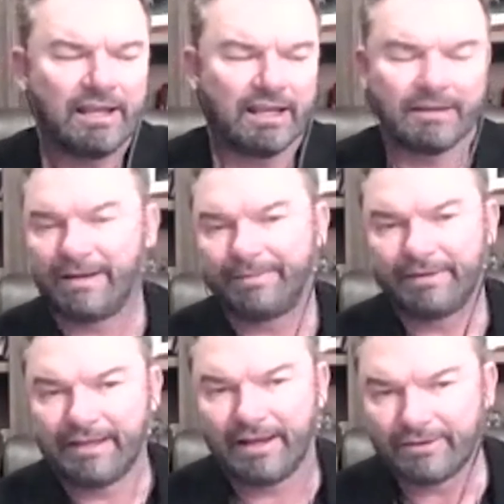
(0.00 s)
It might be
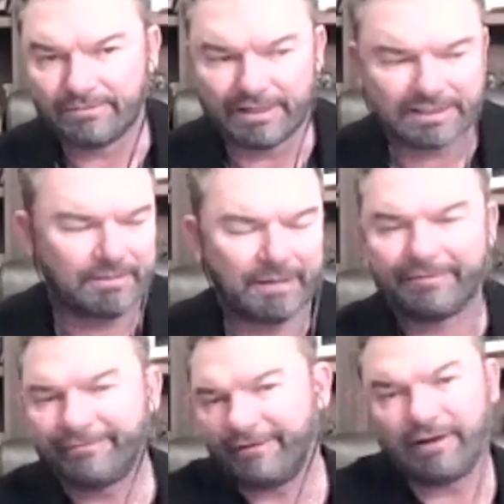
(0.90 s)
$1,000. It might
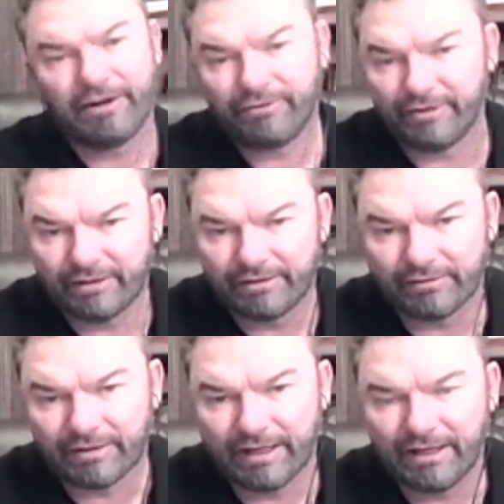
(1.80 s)
be 500.
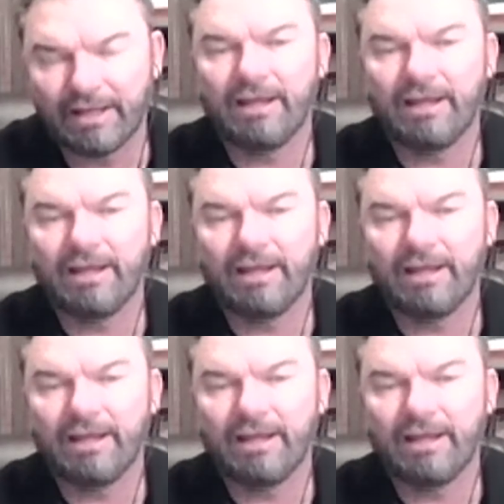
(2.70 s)
Okay.